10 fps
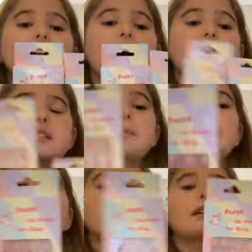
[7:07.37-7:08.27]
got some
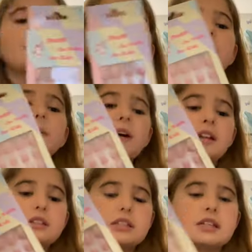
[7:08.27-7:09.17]
pink glittery
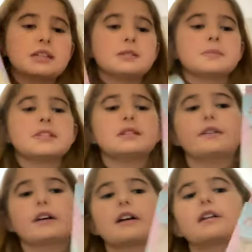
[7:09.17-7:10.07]
ones and some
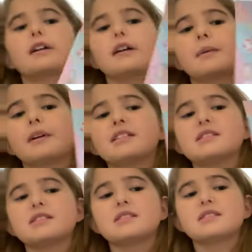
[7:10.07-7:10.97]
silver glittery
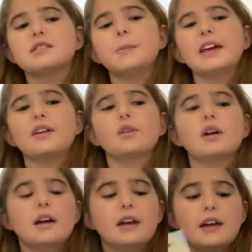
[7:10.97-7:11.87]
ones. Super cute.
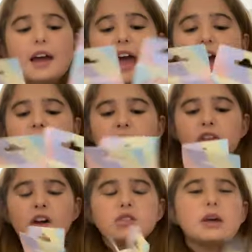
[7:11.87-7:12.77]
And
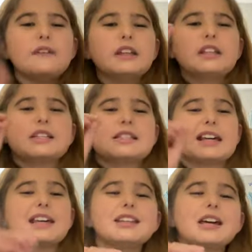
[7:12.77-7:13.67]
they also have like the
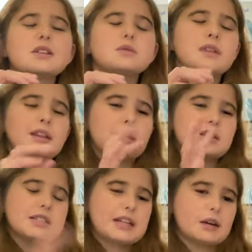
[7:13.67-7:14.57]
sticky things and like the
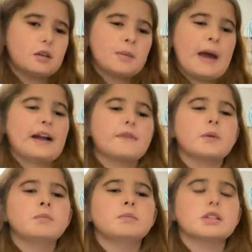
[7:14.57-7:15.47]
stick on the back of
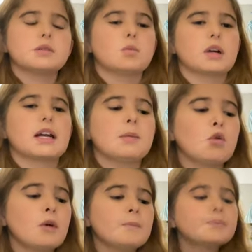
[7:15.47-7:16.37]
them doesn't work
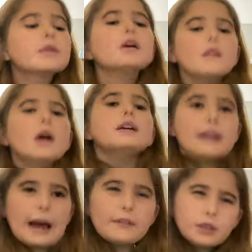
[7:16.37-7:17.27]
anymore.
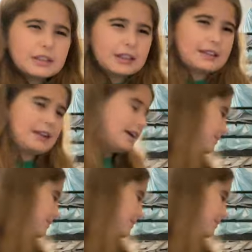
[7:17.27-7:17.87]
Yeah, I really like that.